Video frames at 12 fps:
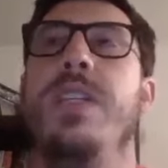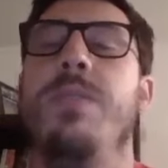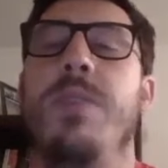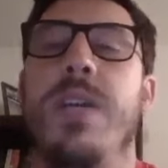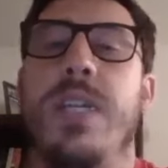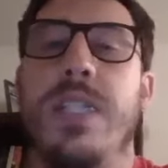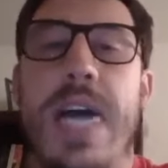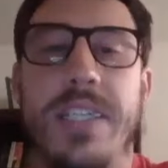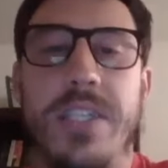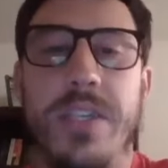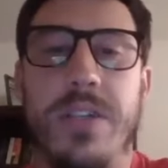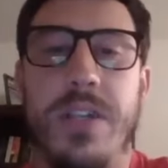Experience
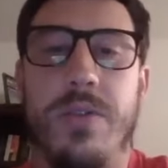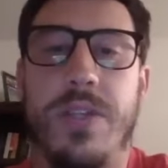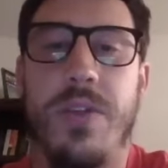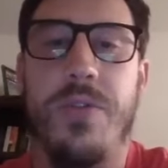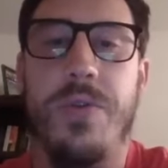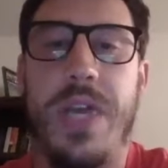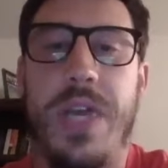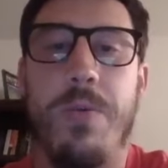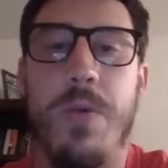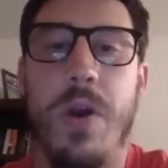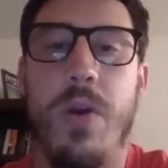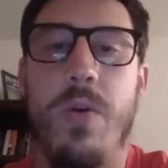last year, there was a 3K
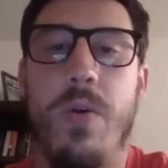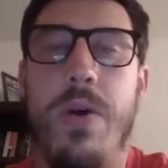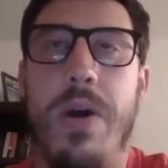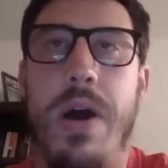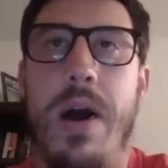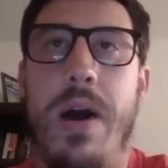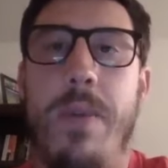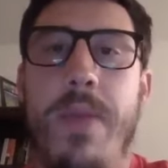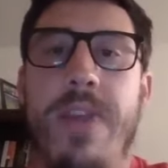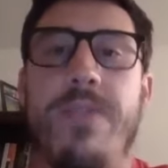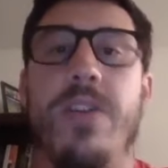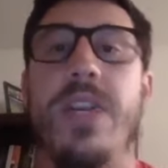row.
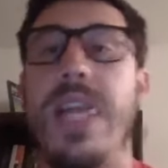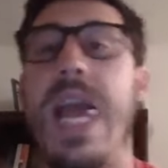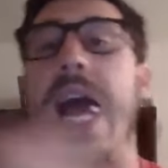If you did the